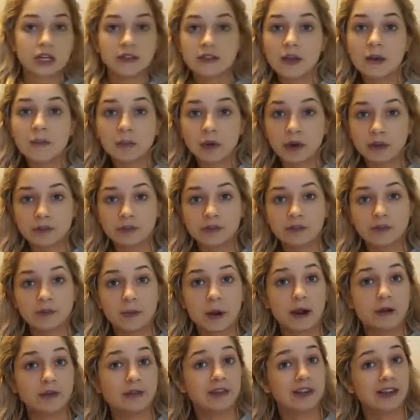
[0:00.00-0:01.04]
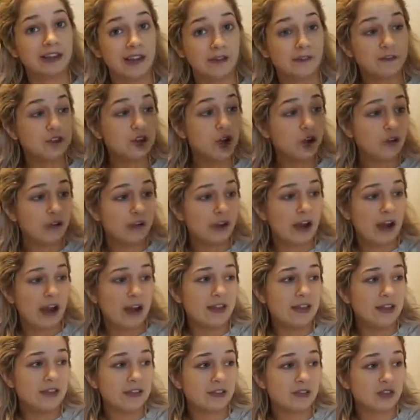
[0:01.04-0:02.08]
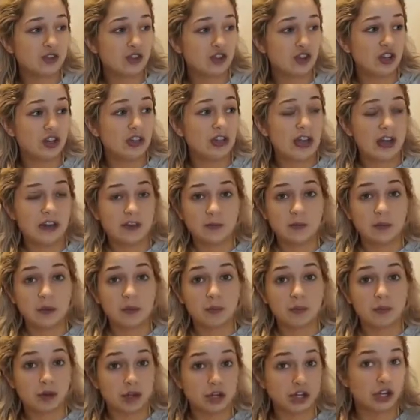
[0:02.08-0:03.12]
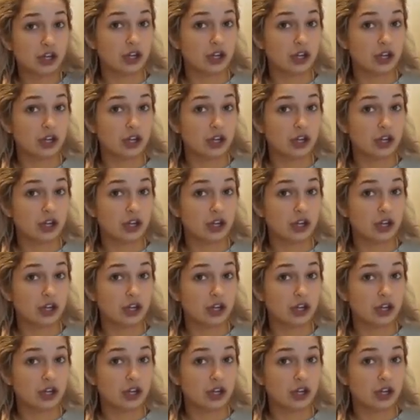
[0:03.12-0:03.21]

some Brussels sprouts left over, and this should last me a pretty